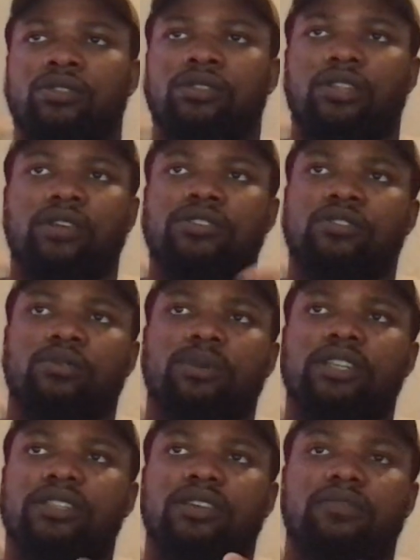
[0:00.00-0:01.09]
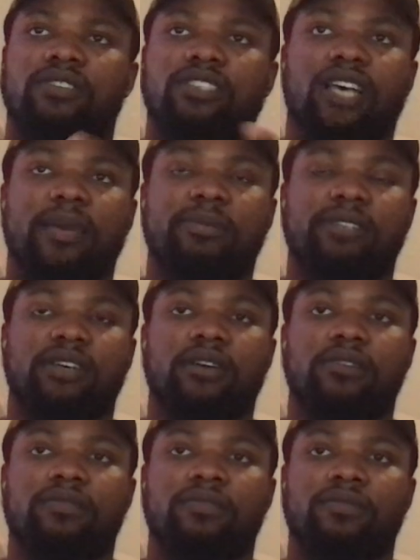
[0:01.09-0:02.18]
there's so many different types
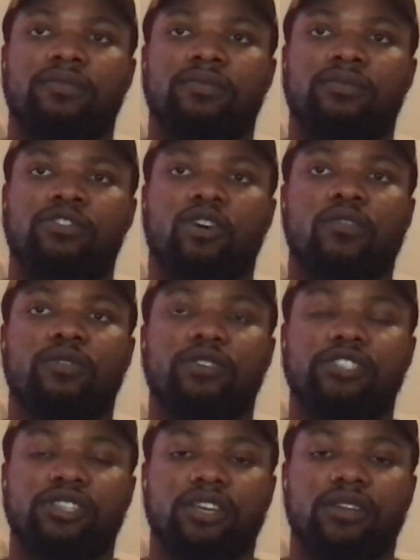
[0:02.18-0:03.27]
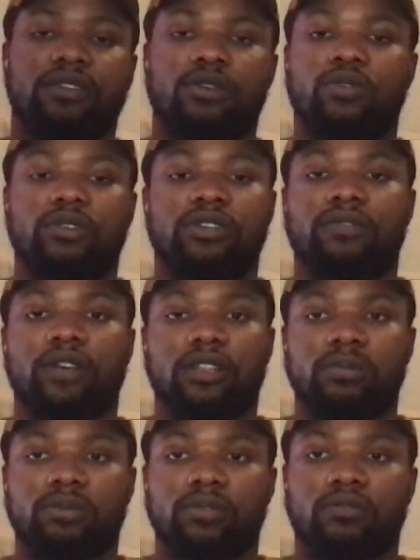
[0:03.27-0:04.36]
of software engineering or
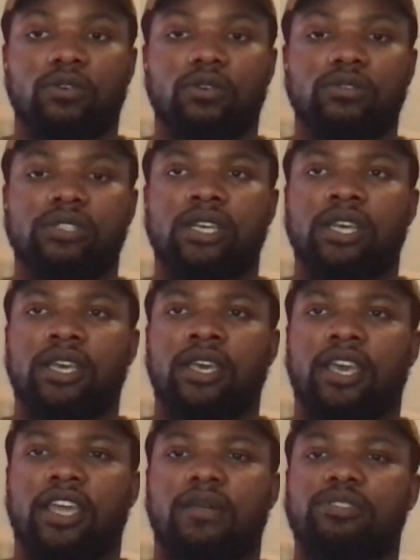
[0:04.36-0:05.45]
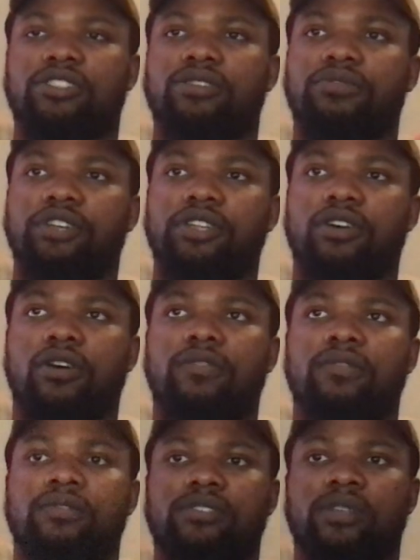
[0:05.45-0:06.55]
developer roles, and I'm just going to read off
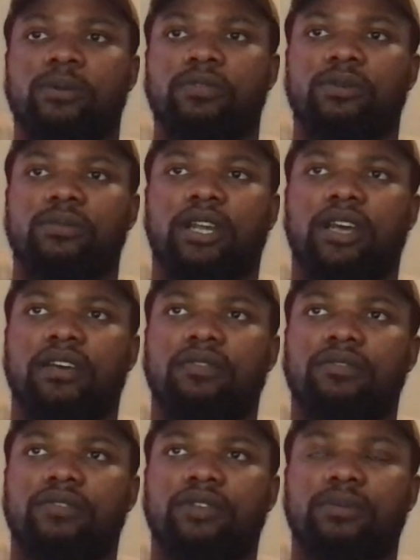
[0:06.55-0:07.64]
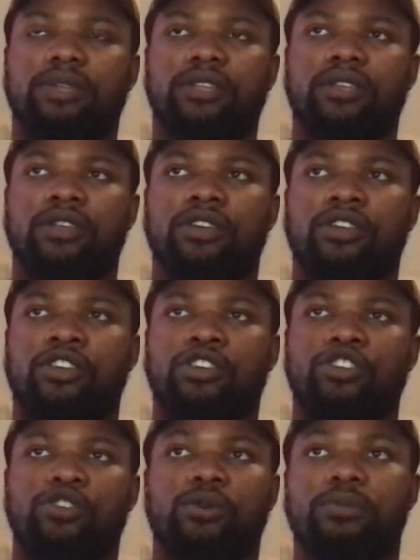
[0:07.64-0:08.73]
some of them that I have in front of me.
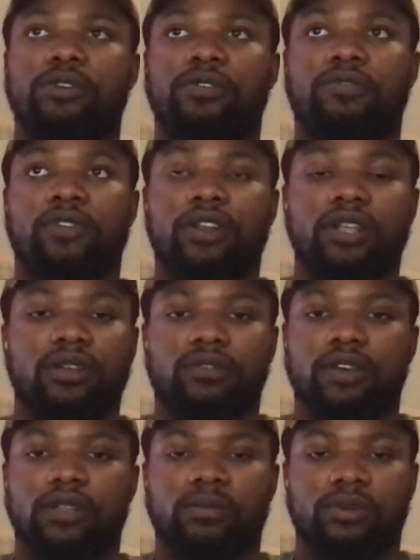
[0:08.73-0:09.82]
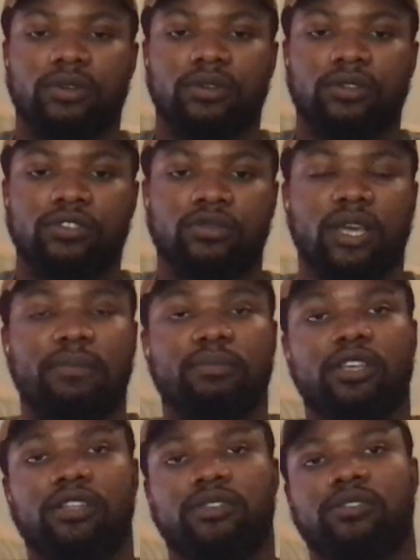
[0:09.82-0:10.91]
You can be a front end developer, so that
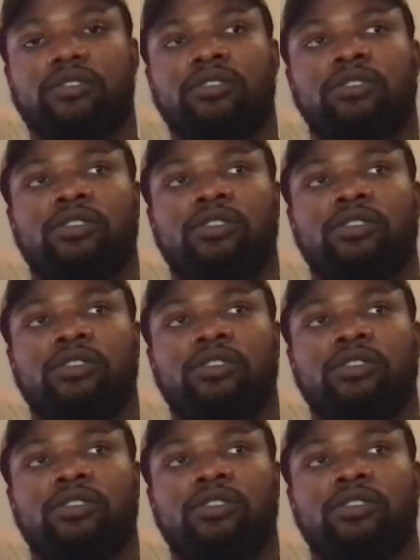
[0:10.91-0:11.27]
means